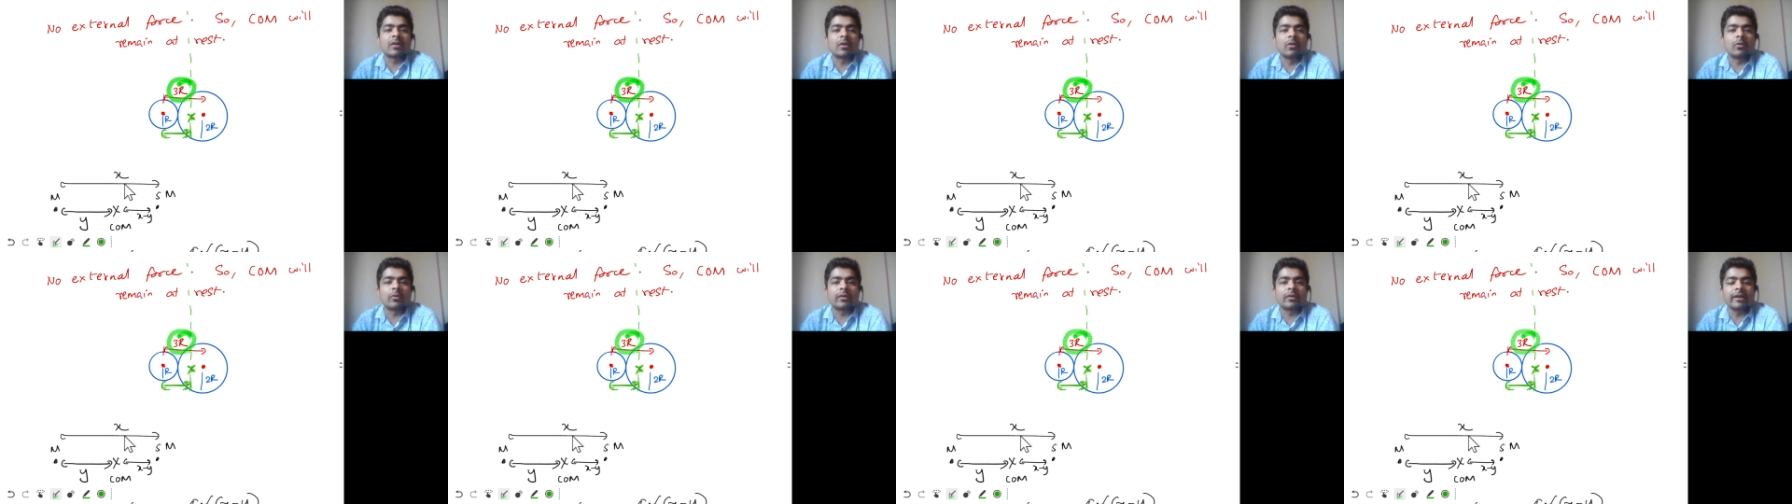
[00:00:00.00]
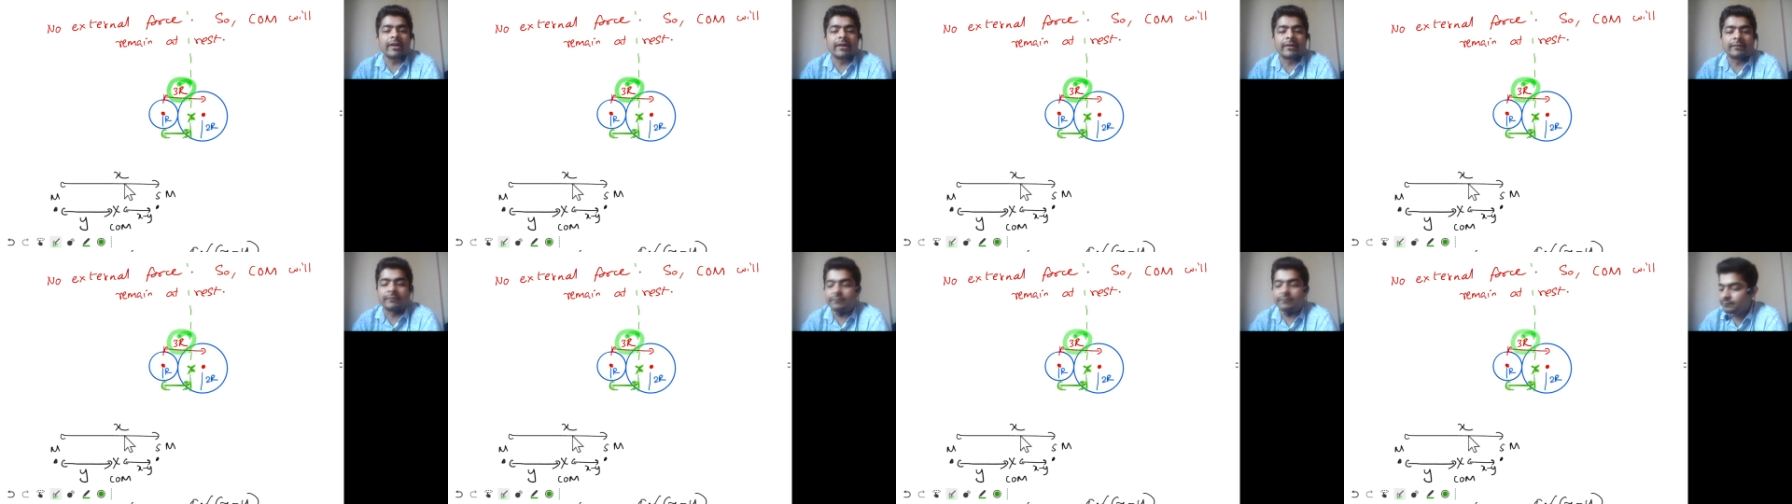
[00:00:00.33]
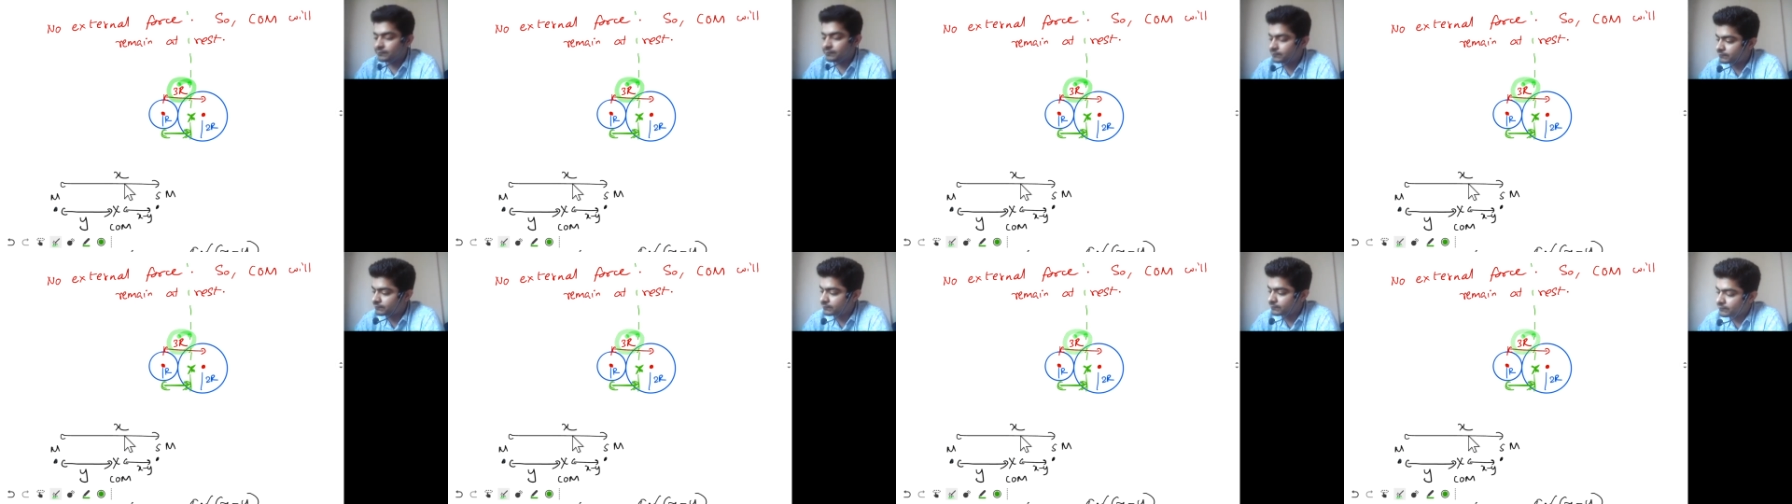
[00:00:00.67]
Okay,
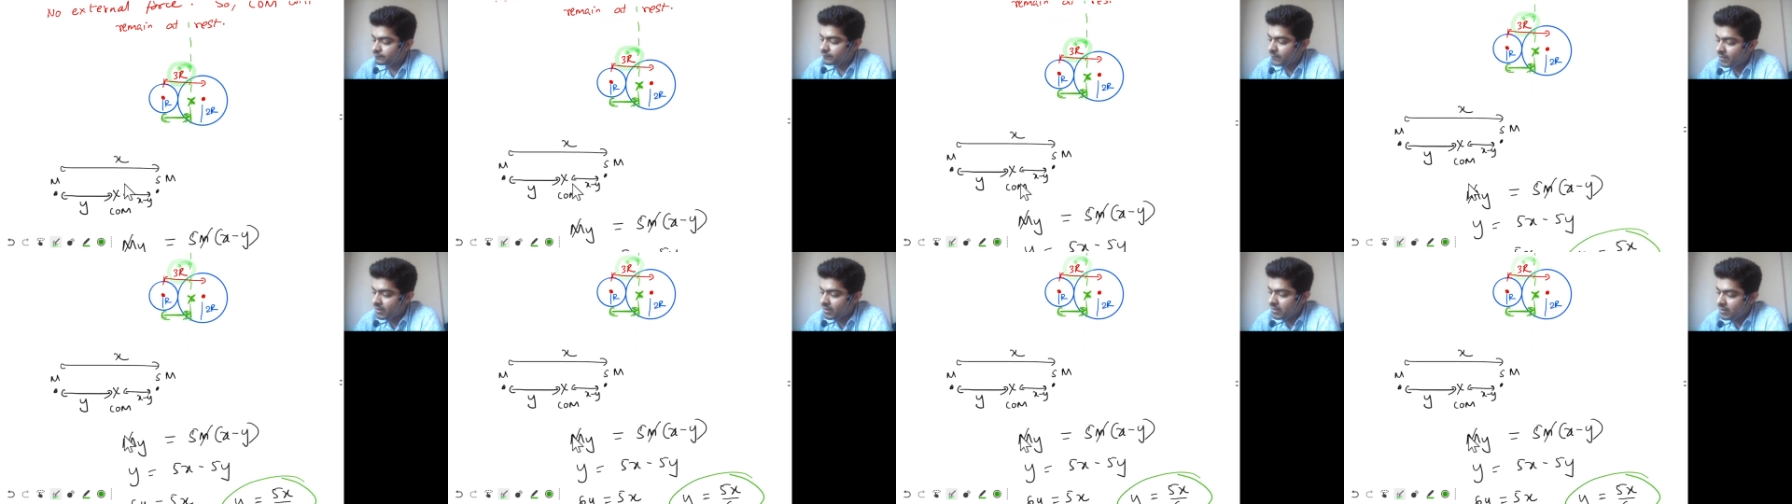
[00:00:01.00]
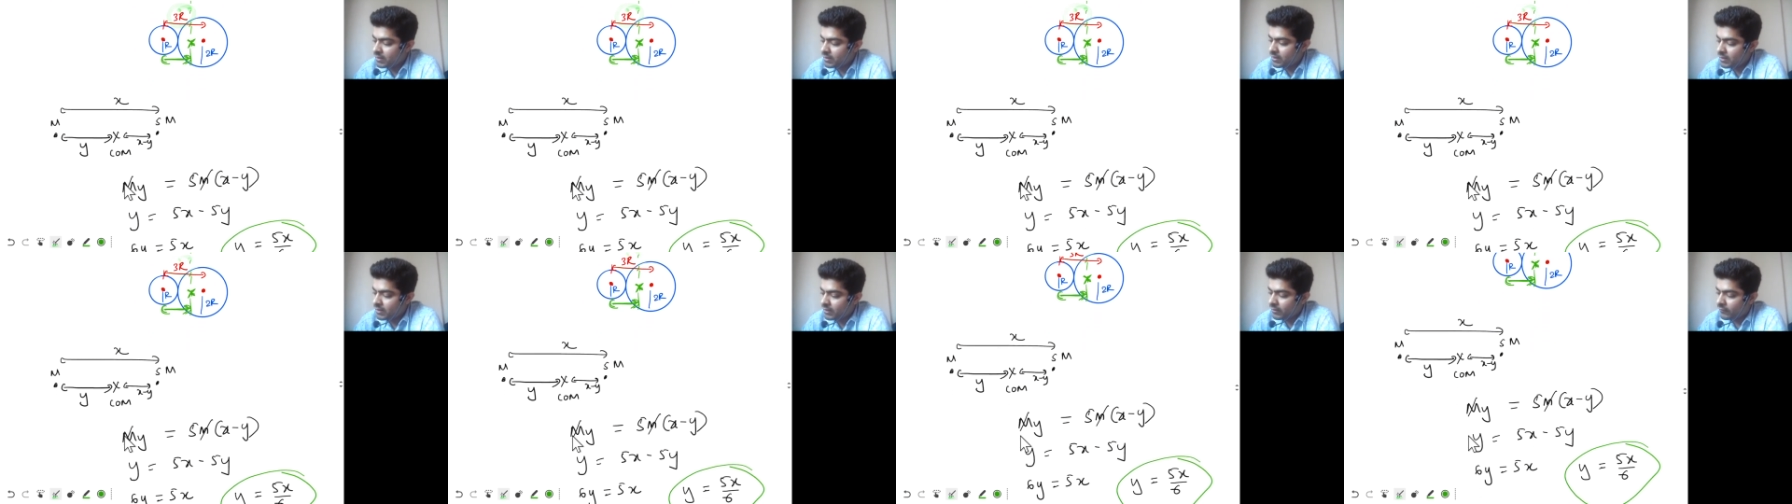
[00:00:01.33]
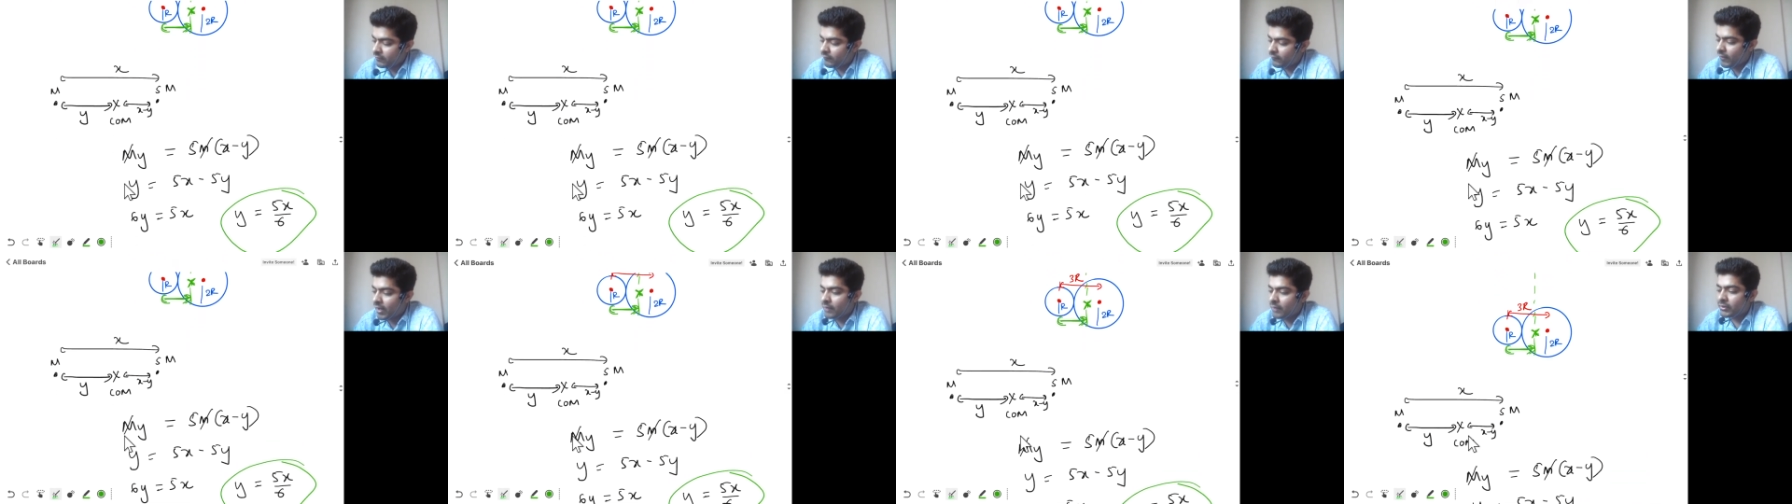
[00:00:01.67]

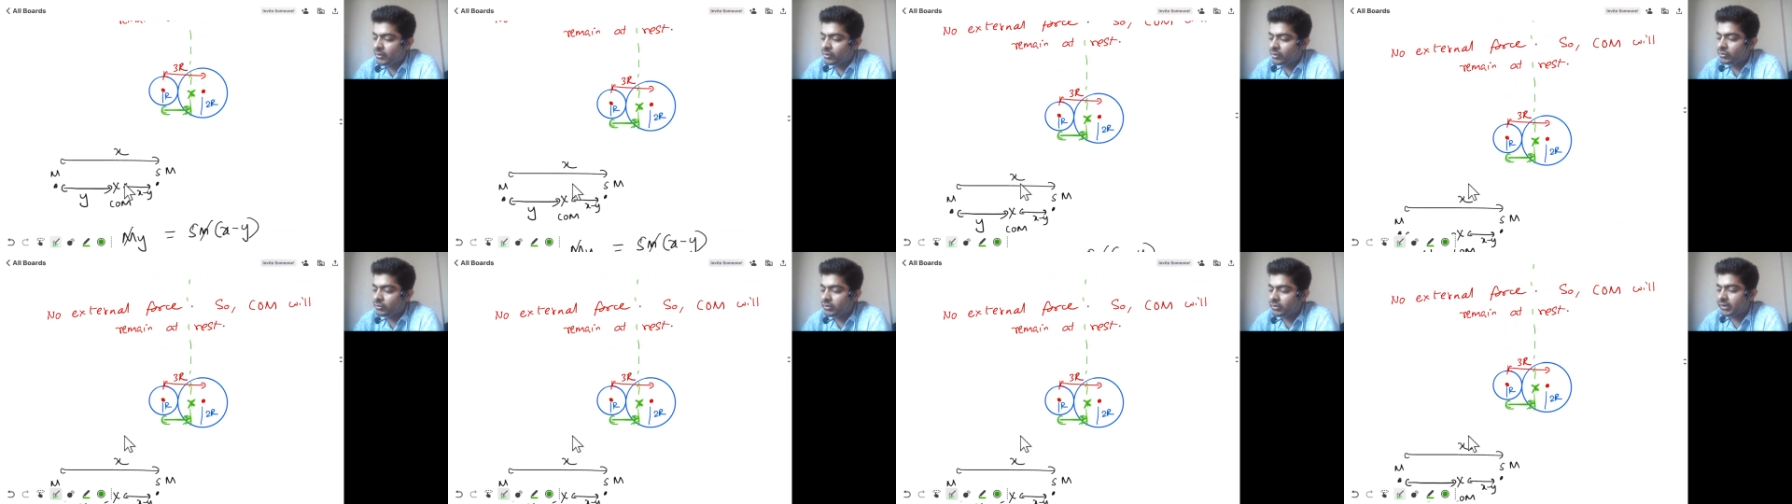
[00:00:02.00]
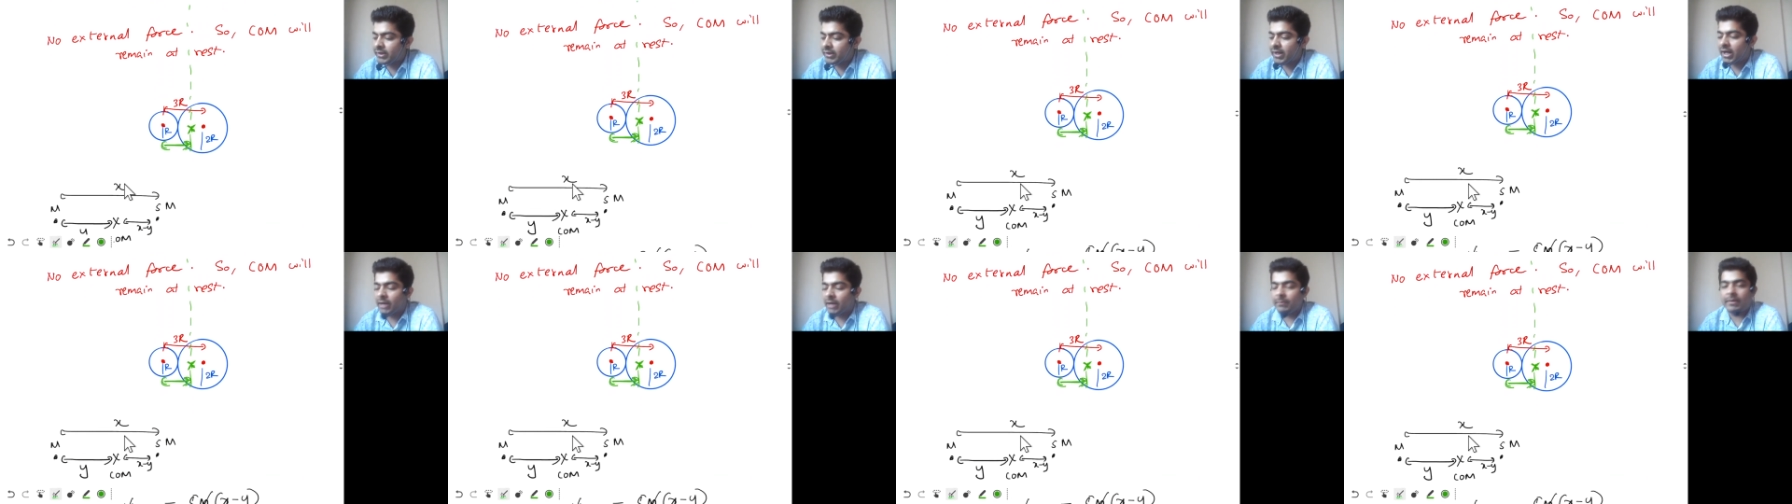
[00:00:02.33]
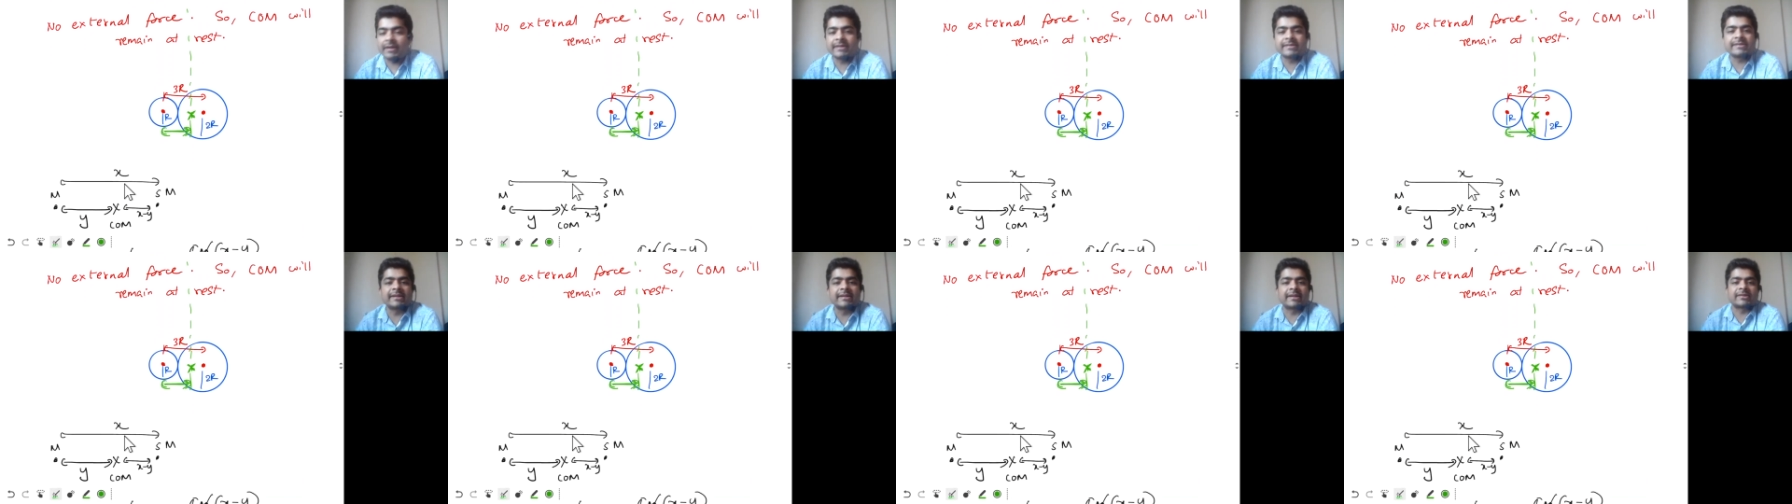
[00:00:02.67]
5 into 3r
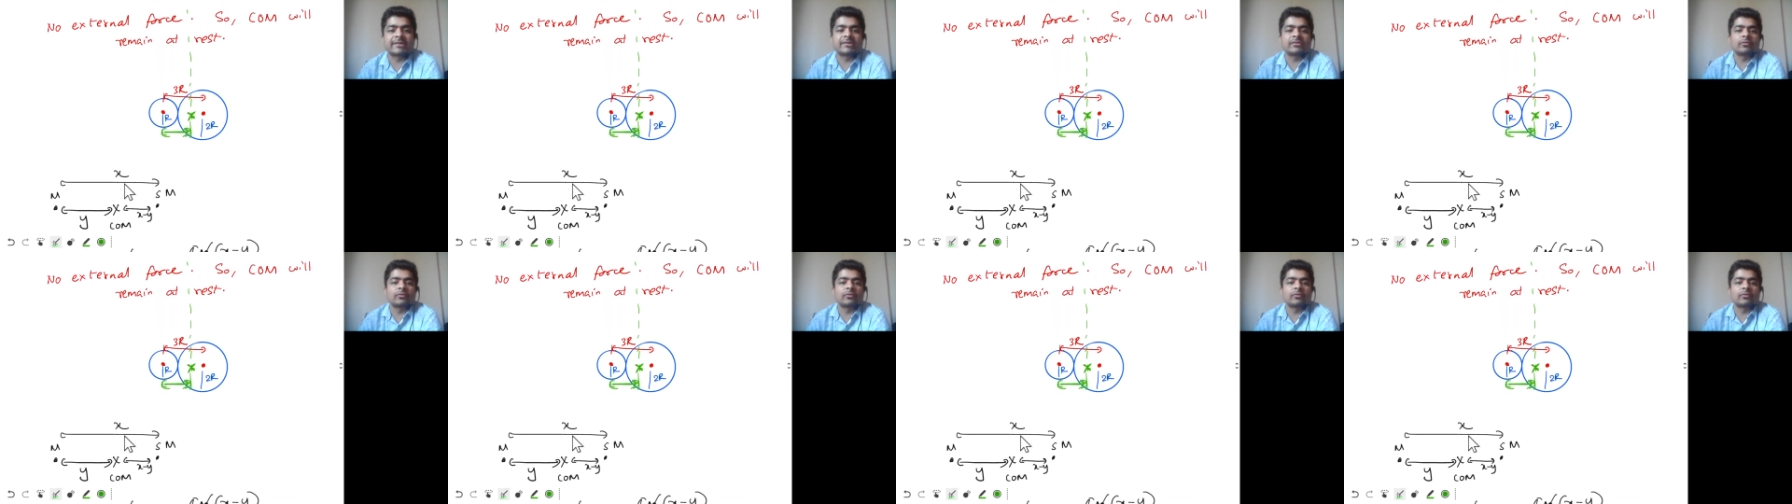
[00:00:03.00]
by 6.